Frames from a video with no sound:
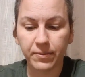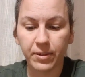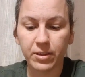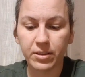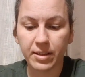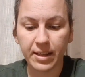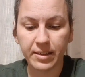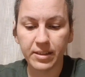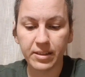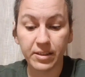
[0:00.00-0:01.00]
First
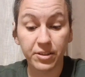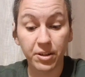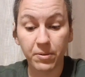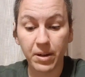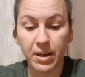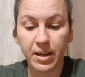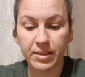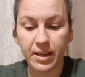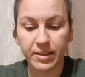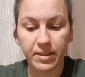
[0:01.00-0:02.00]
Lessons in Sewing and
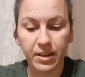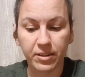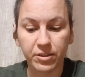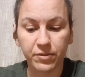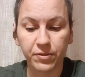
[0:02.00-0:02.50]
Textiles,